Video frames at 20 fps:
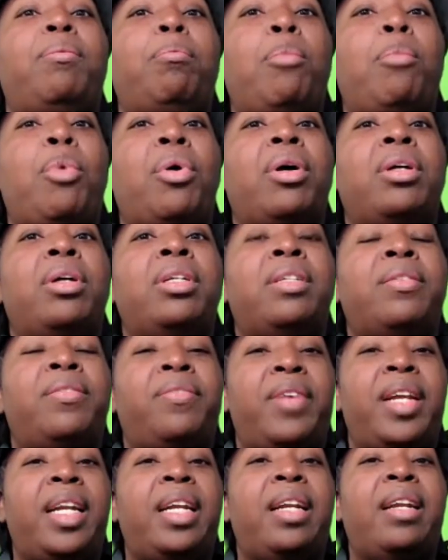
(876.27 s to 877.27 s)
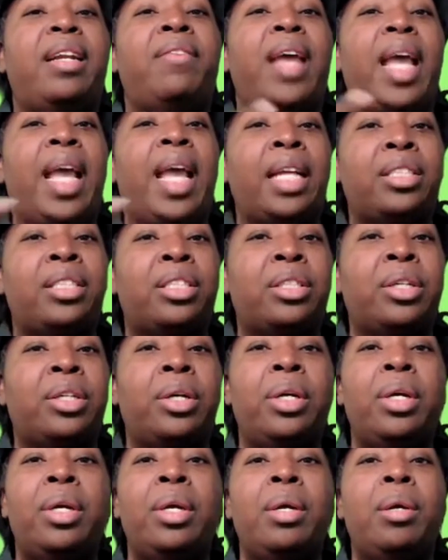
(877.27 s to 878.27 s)
more definitive
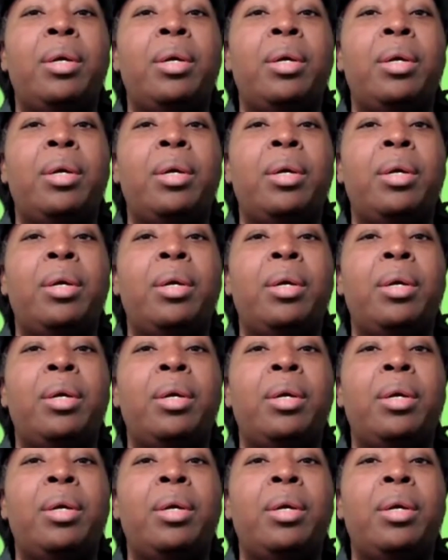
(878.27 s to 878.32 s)
answer.